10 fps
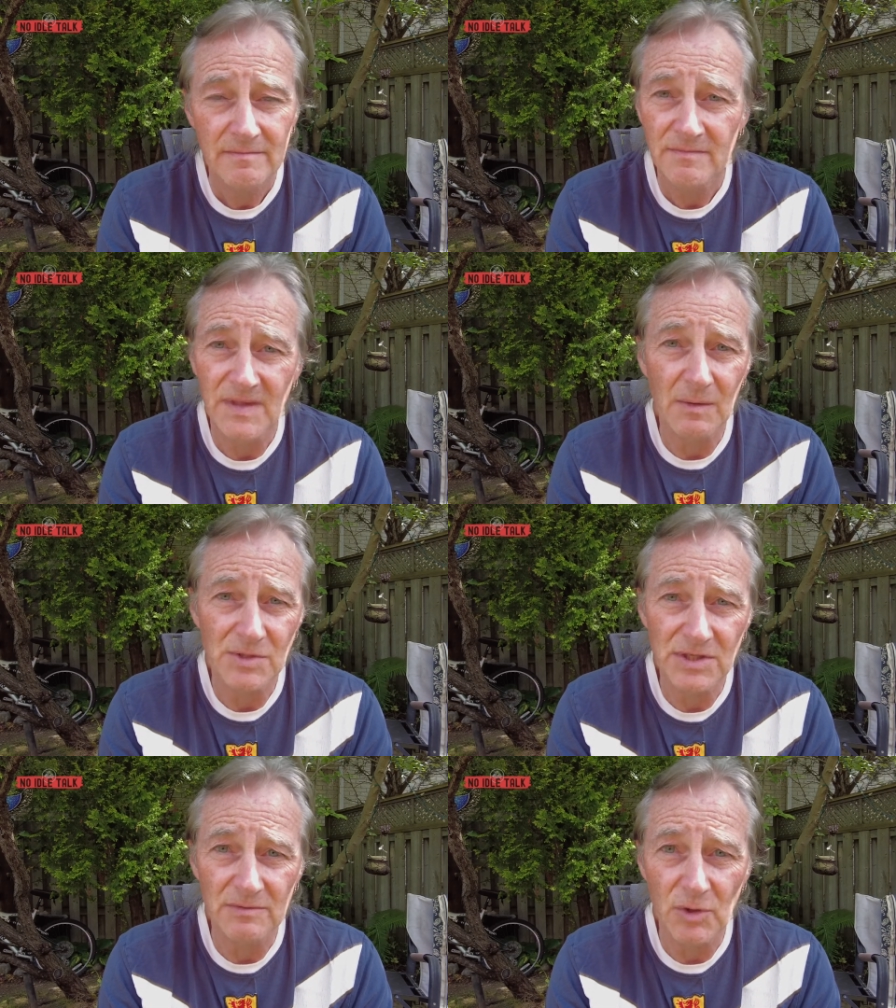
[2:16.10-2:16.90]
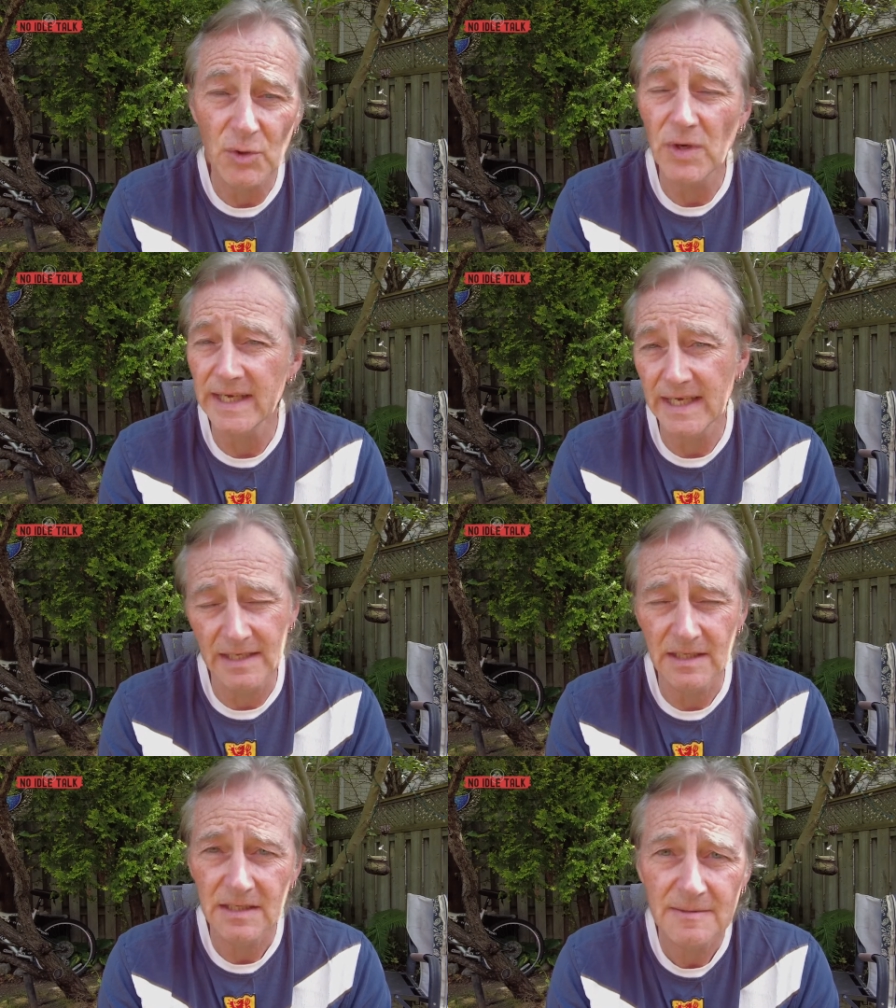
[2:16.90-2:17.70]
that was it, out
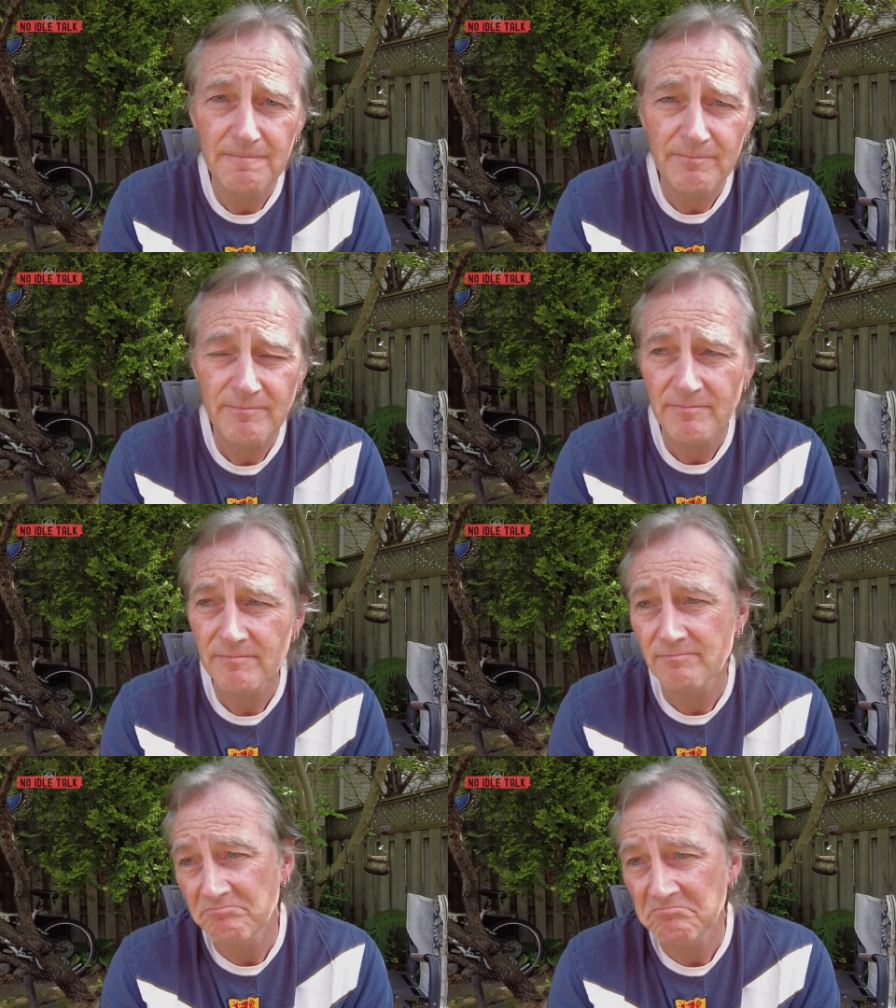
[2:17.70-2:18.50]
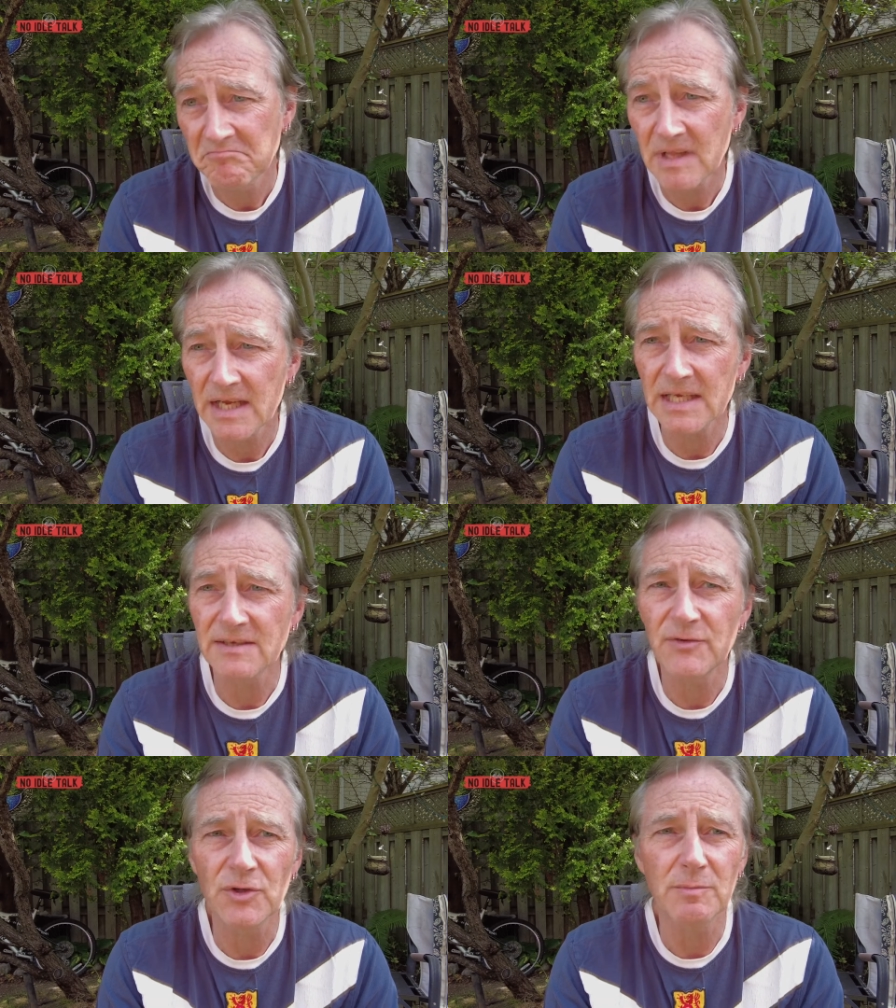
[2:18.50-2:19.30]
again. I guess a
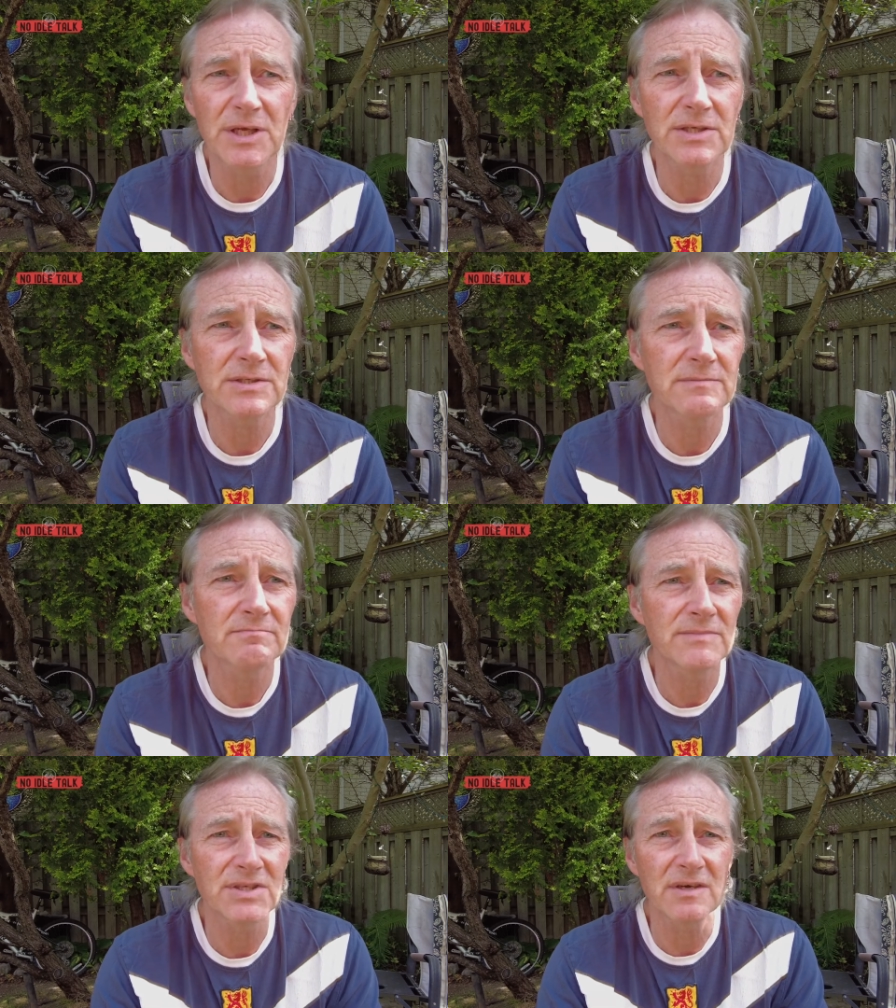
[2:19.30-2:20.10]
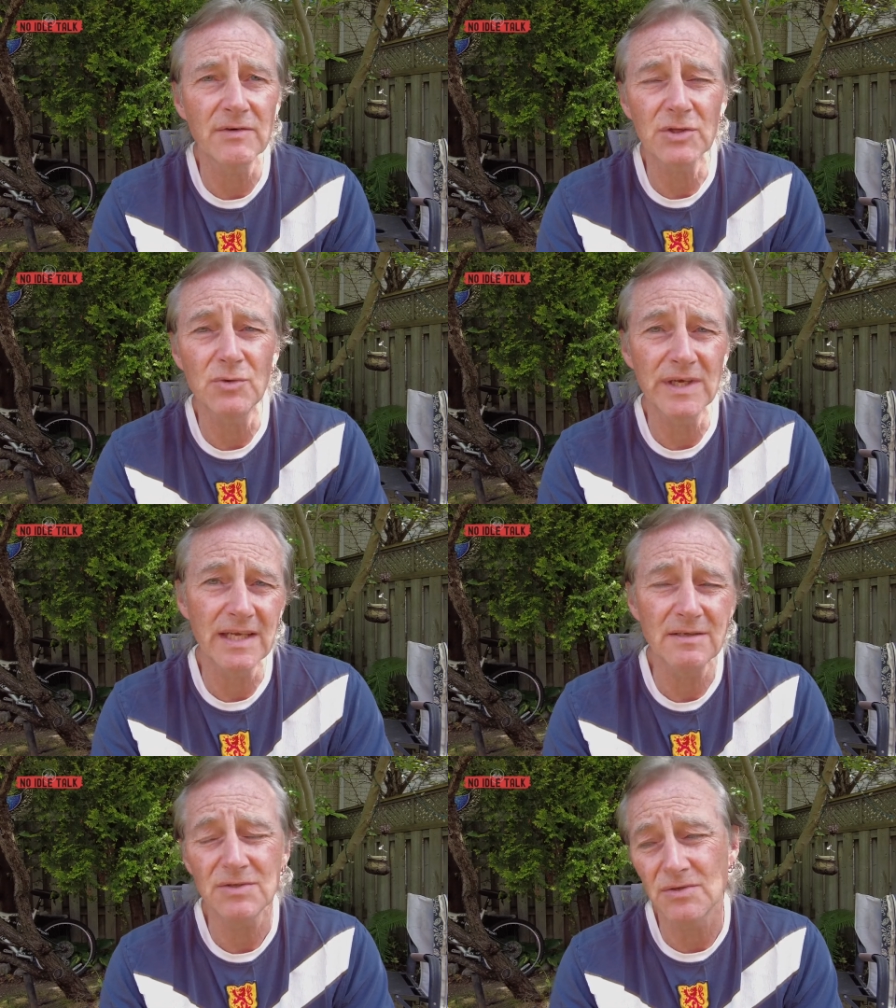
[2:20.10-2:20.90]
few of the players discovered
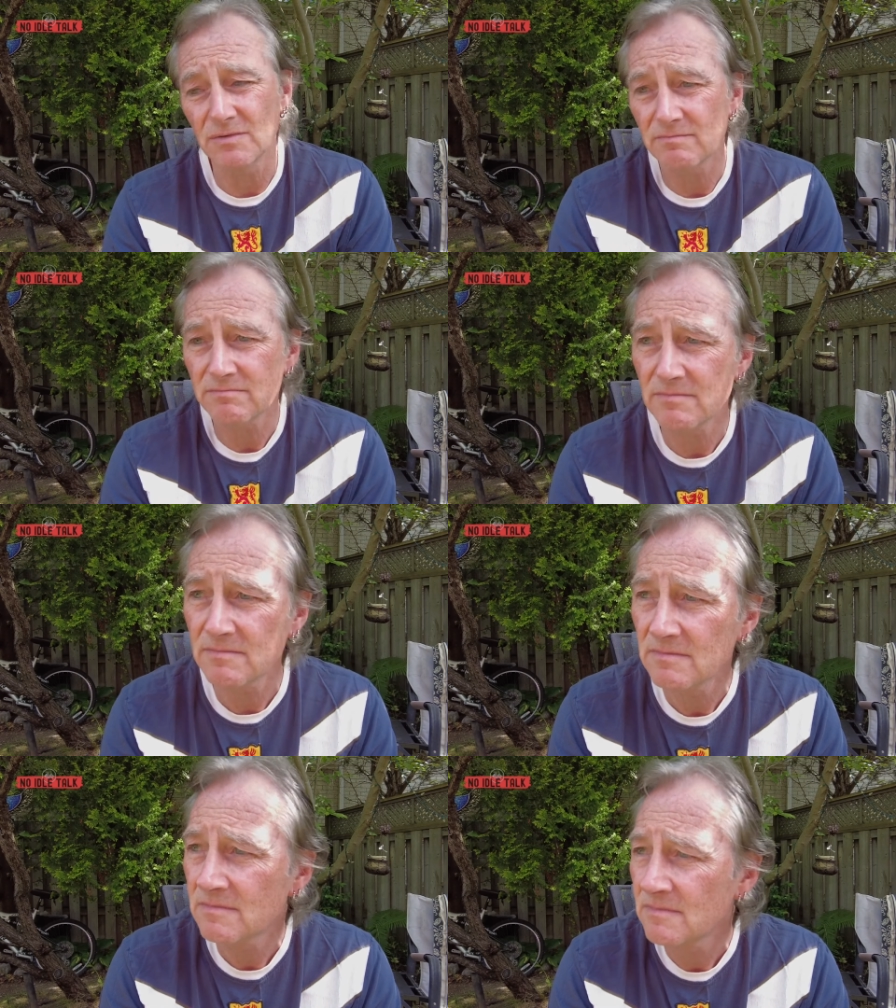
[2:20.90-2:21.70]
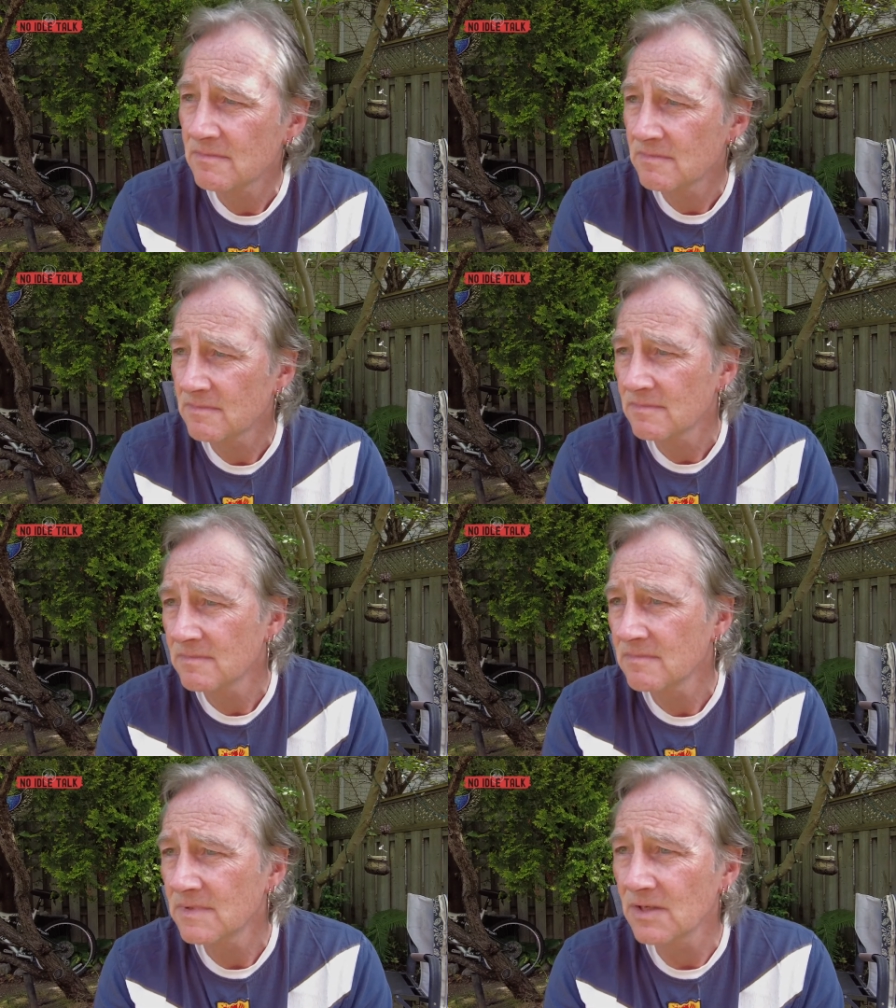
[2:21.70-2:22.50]
cocaine, so
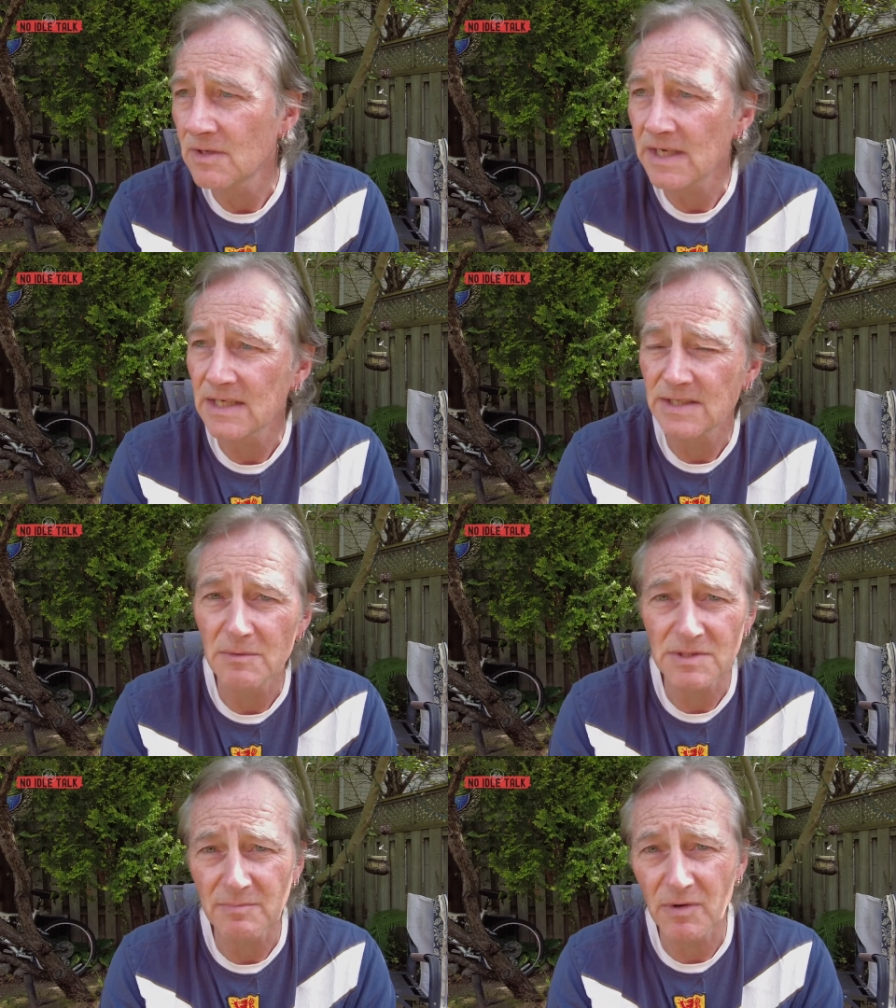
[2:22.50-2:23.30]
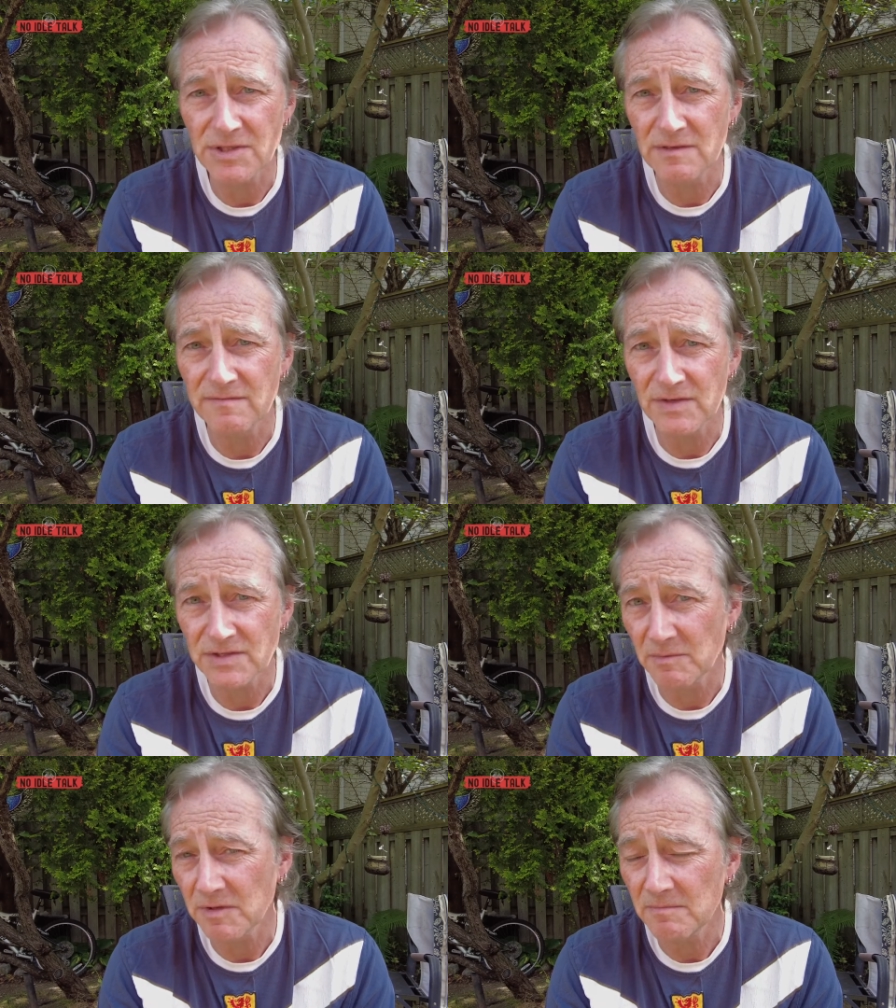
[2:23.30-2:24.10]
you know, I guess that was a positive for
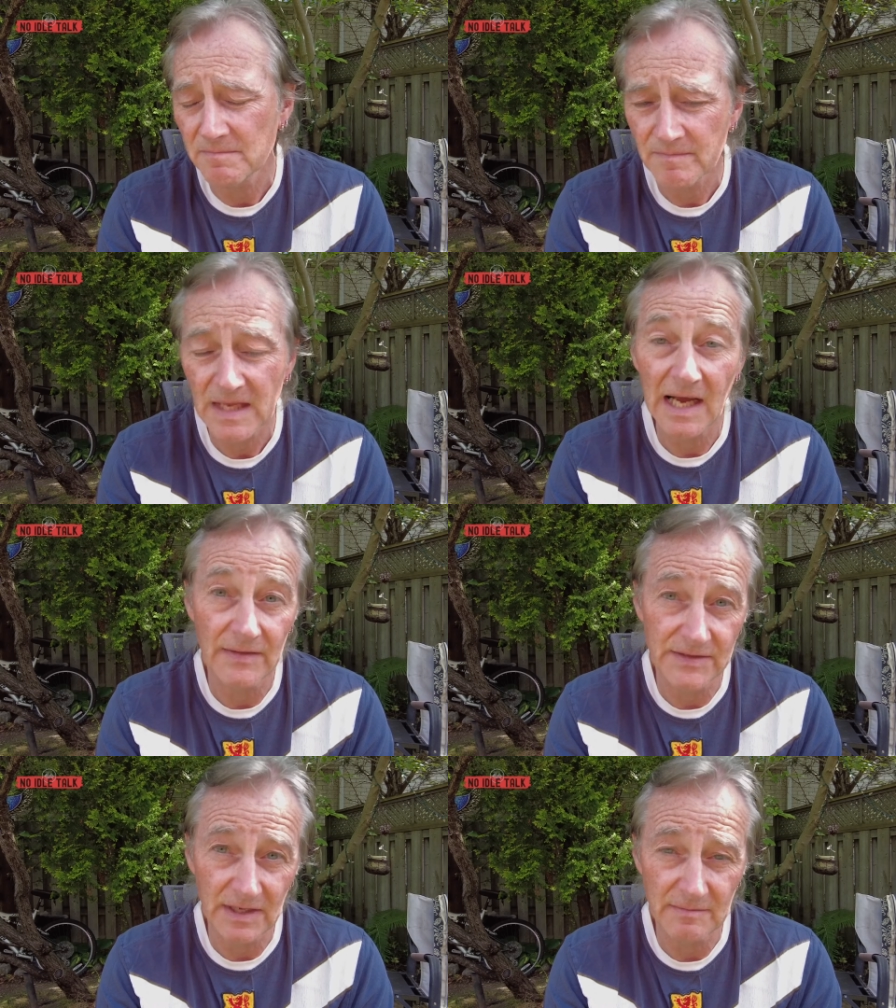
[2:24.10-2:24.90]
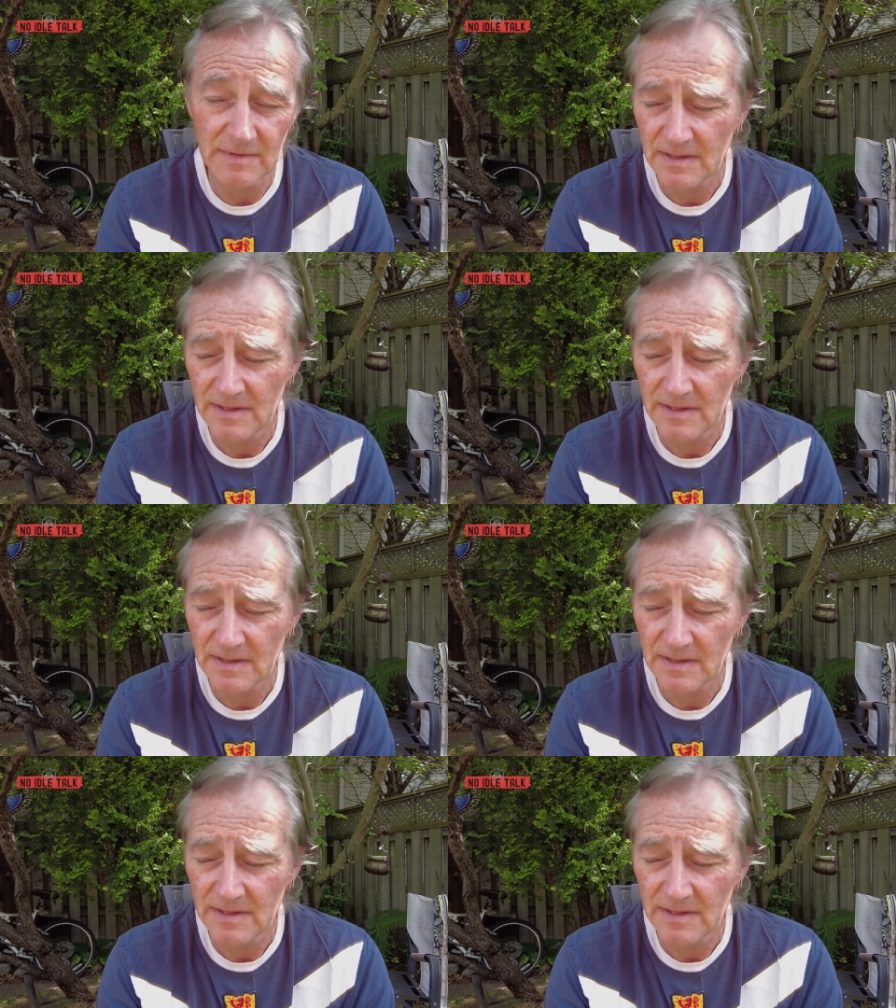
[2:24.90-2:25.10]
some of them at the time.